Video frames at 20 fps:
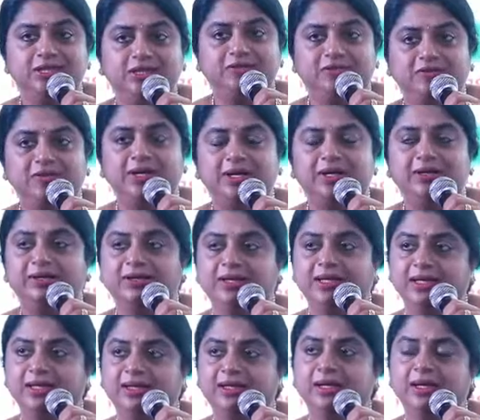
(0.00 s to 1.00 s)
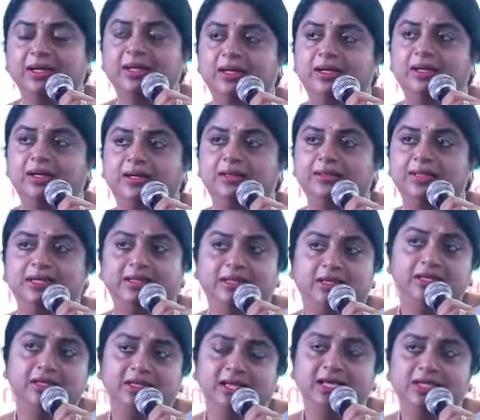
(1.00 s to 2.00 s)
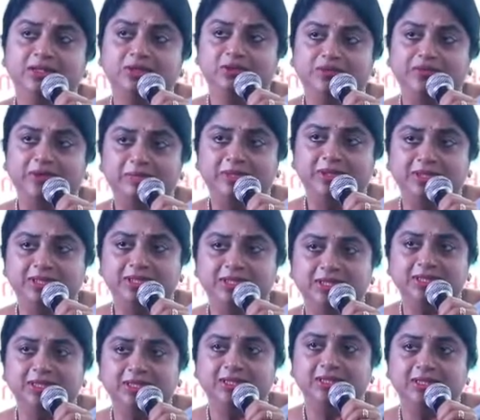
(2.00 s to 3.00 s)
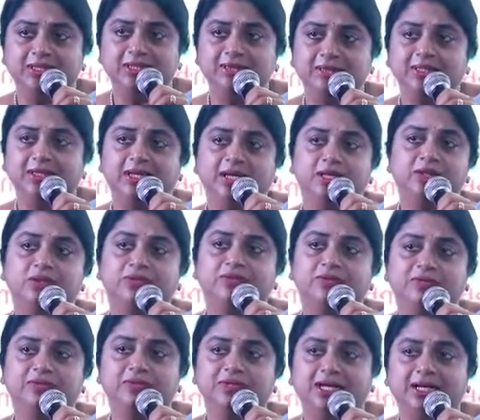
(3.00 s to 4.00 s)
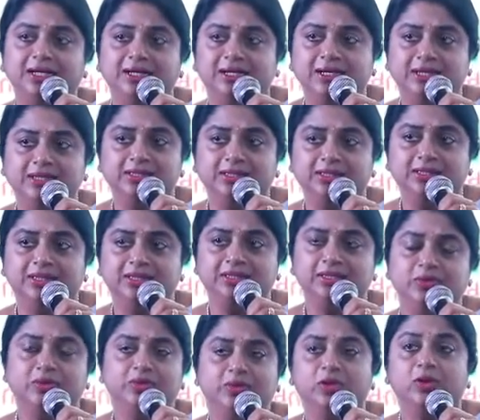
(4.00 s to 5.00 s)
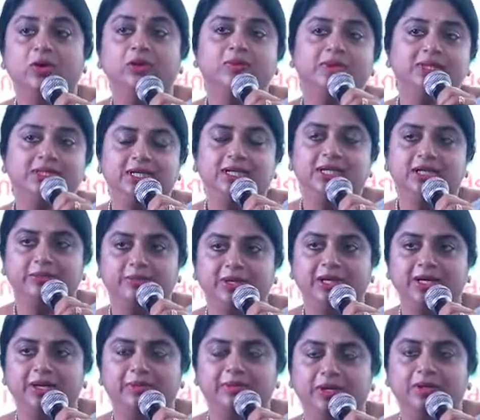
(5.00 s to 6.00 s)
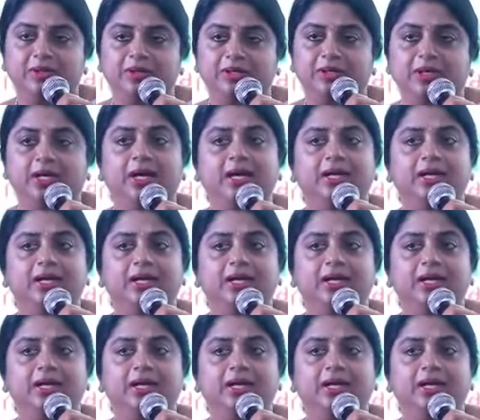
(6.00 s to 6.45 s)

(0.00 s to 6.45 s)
chit fund thing uh, that in case of emergency, in case of sudden necessity, you can always take a big amount.